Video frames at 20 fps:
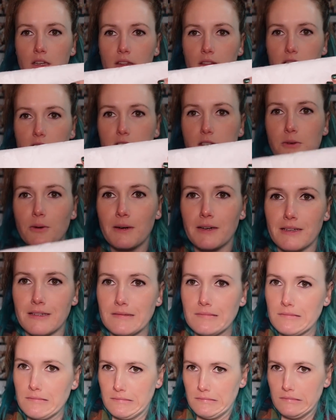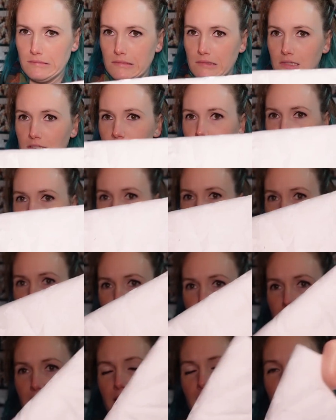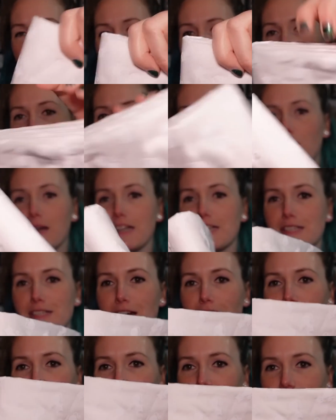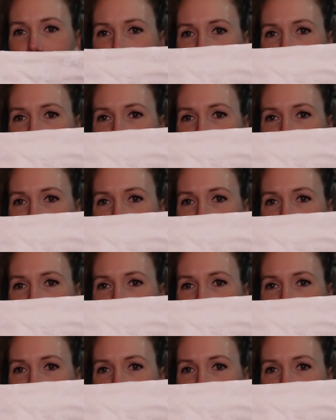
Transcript: This one, don't judge me. This one is not ironed